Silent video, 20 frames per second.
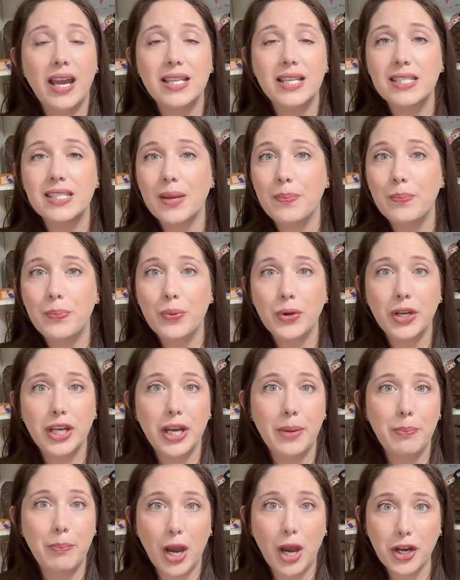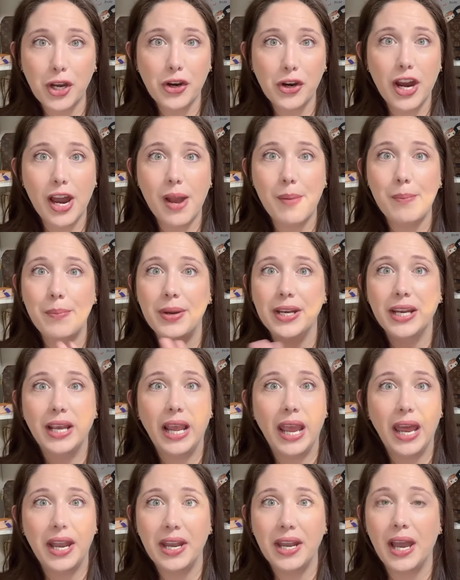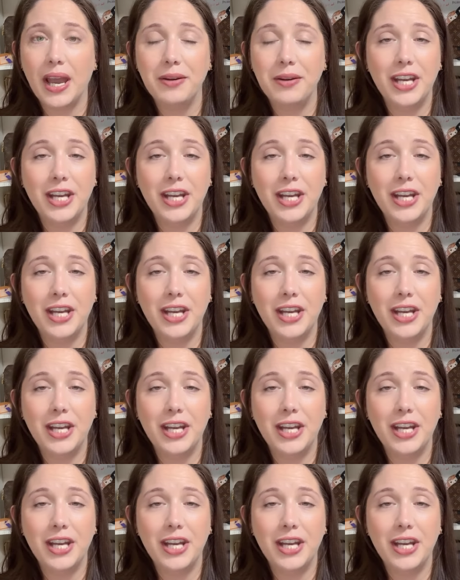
at some point in monogram, but again,